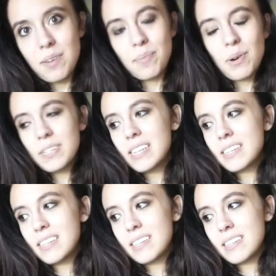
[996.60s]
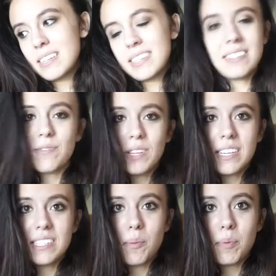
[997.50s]
protein isn't really
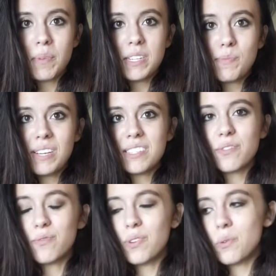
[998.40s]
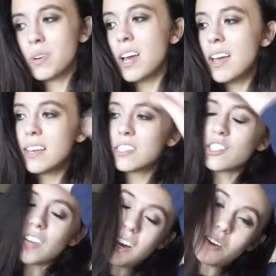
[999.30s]
a supplement to me, it's food.
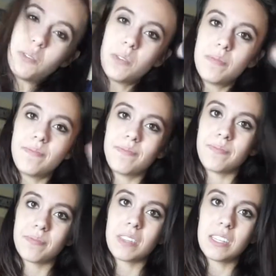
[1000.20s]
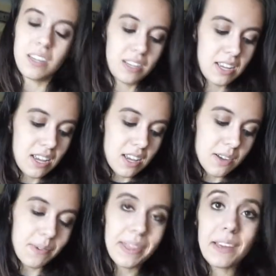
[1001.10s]
So
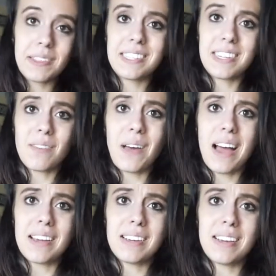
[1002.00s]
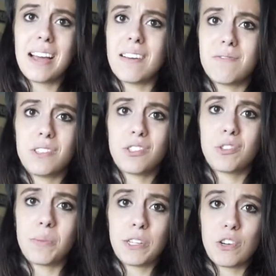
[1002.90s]
without this stuff, I have
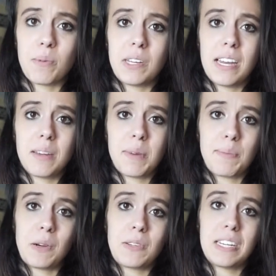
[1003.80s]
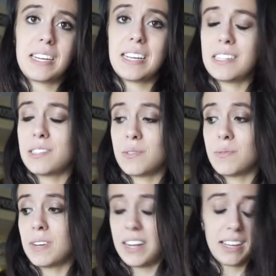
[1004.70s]
so much trouble hitting my protein. It's
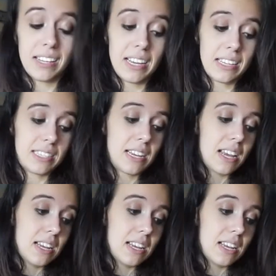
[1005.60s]
ridiculous.